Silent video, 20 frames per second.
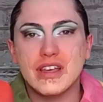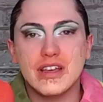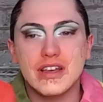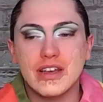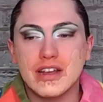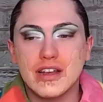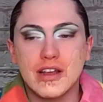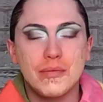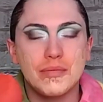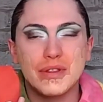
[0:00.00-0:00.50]
a
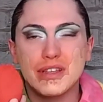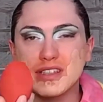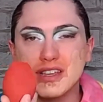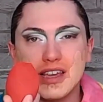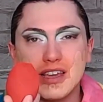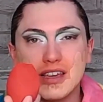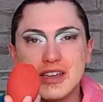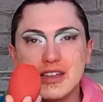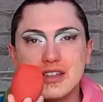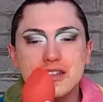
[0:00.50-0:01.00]
couple of
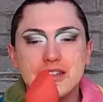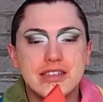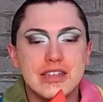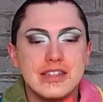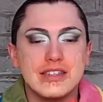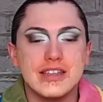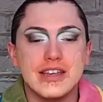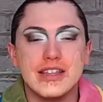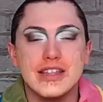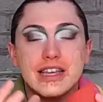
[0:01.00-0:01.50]
seconds
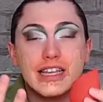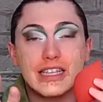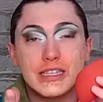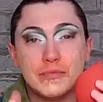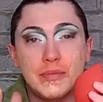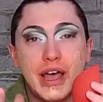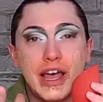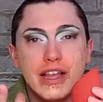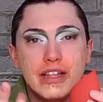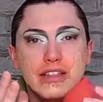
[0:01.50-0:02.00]
until it
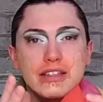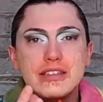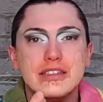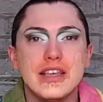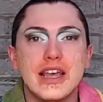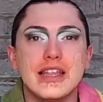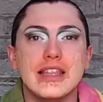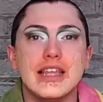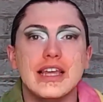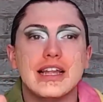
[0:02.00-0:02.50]
expands,
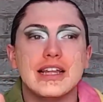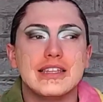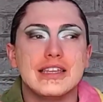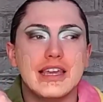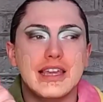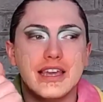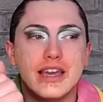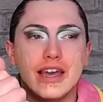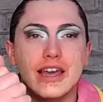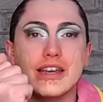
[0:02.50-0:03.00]
and then I take
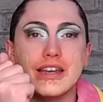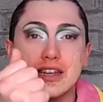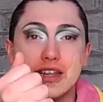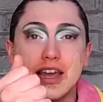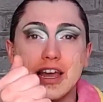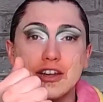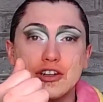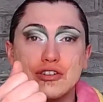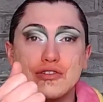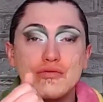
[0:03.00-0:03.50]
it in
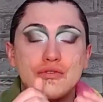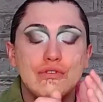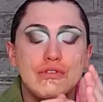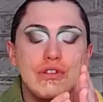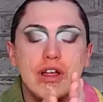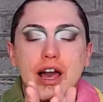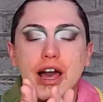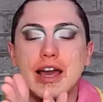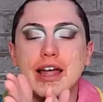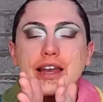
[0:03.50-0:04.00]
kitchen roll
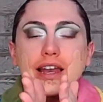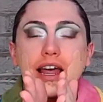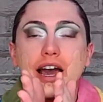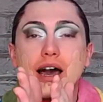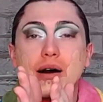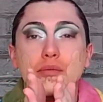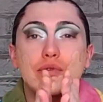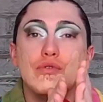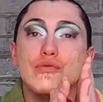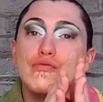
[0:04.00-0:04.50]
and I
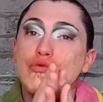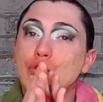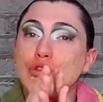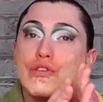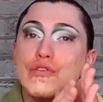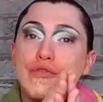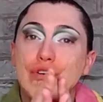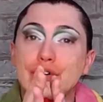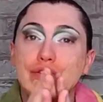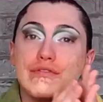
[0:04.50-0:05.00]
will roll it
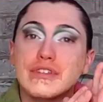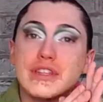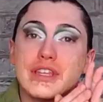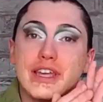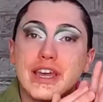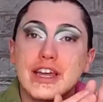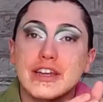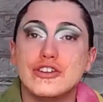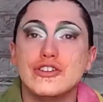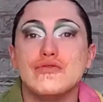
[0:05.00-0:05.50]
round in the
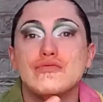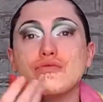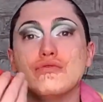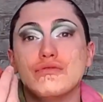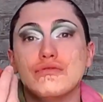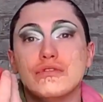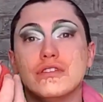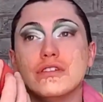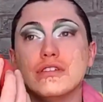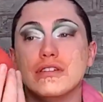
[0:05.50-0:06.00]
kitchen roll
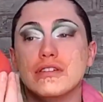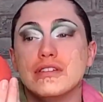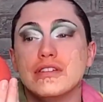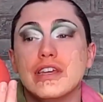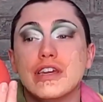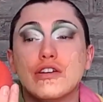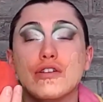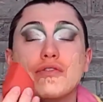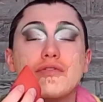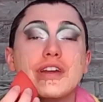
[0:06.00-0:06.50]
to
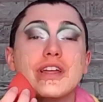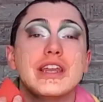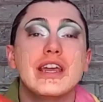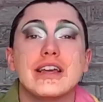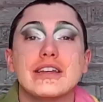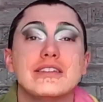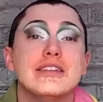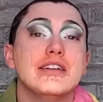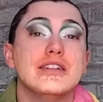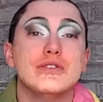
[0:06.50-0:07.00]
take off any
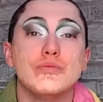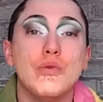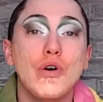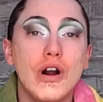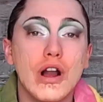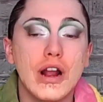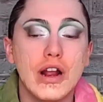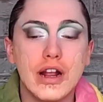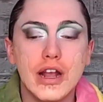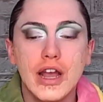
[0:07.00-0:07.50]
excess
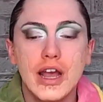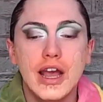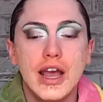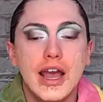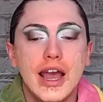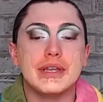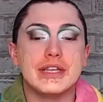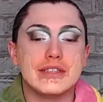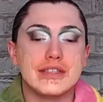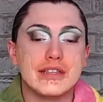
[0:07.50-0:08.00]
water.
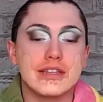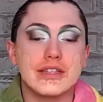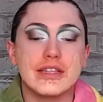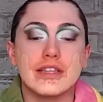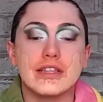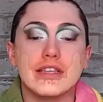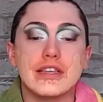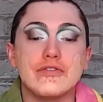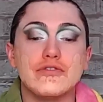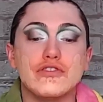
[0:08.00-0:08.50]
Basically
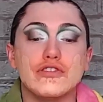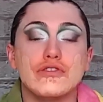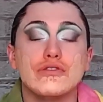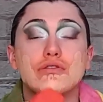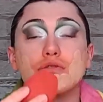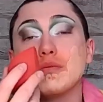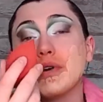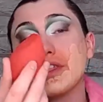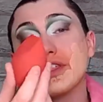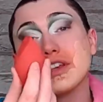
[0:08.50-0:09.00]
leaves you
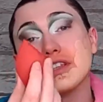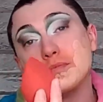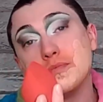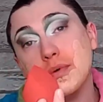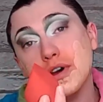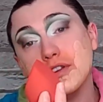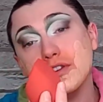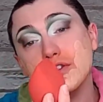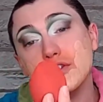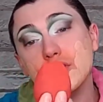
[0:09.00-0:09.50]
with a
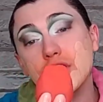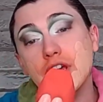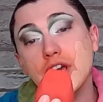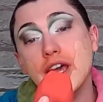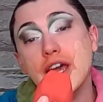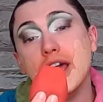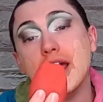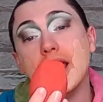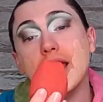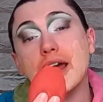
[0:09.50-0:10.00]
sponge
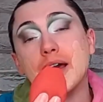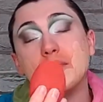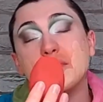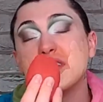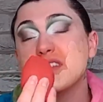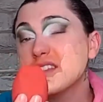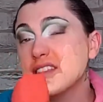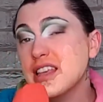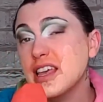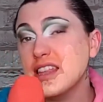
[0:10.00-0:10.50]
that's
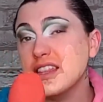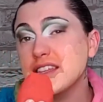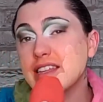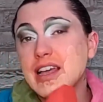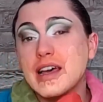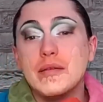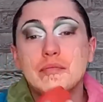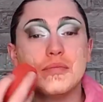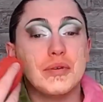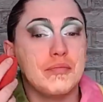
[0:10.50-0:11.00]
slightly
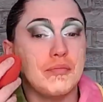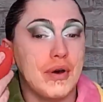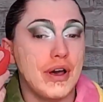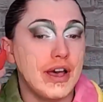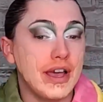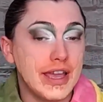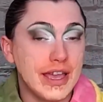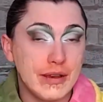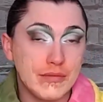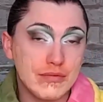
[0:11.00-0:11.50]
damp but
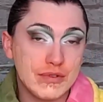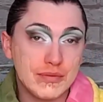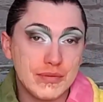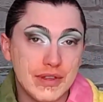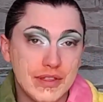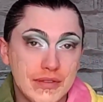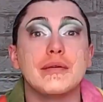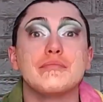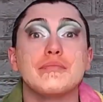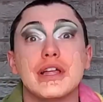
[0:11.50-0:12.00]
helps with
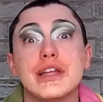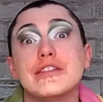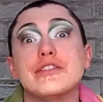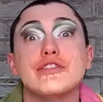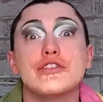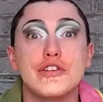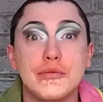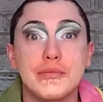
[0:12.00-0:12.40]
blending your